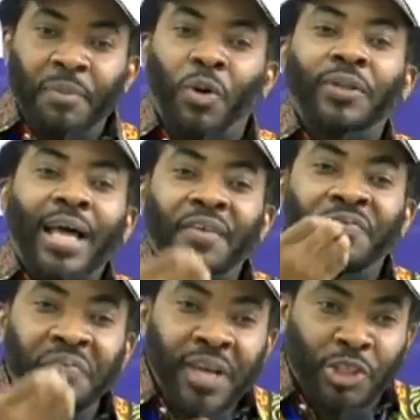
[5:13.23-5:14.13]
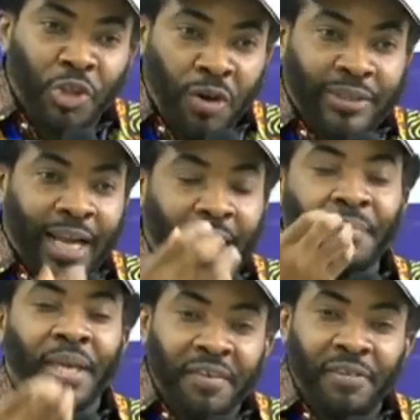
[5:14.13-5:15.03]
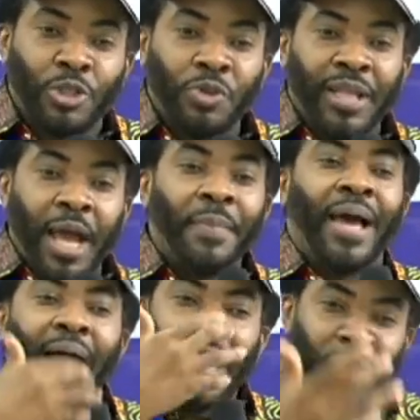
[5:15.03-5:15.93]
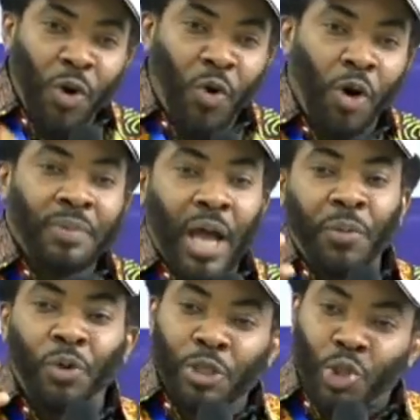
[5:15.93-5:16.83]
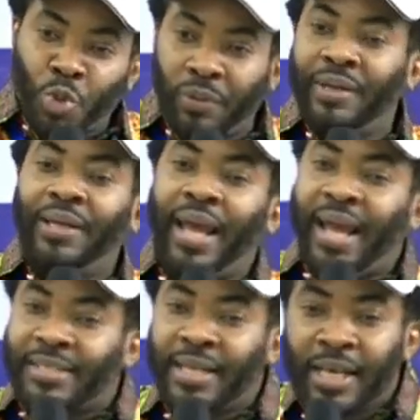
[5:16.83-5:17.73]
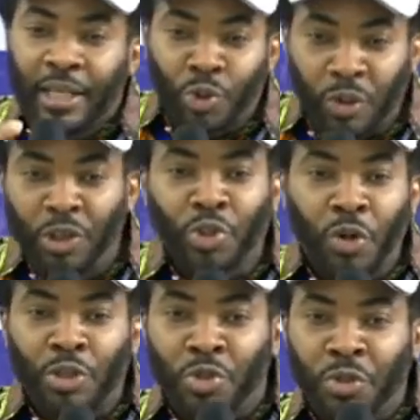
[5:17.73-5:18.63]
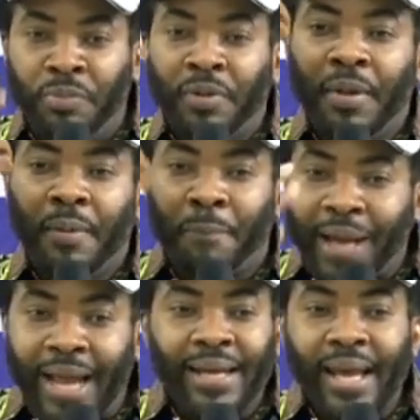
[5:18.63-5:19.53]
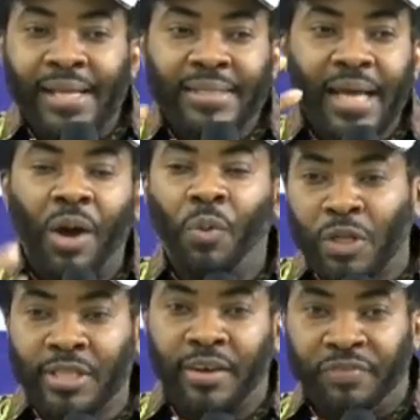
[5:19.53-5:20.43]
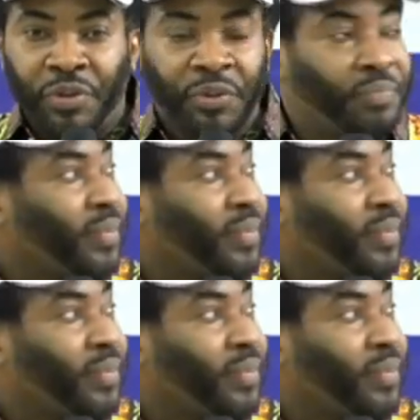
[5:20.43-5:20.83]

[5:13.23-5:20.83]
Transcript: Because there are free drugs that can be given to them, and they don't come down with those swollen legs, swollen scrotum, blindness, and what have you.